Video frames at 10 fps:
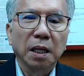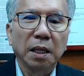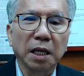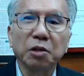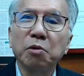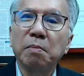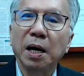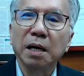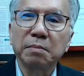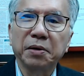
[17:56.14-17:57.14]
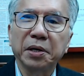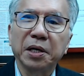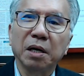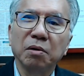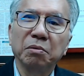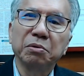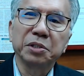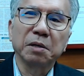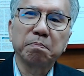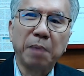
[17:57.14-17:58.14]
Datuk Malik Marikan, who is
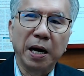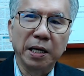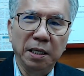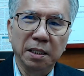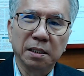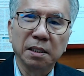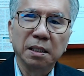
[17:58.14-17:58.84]
a pioneer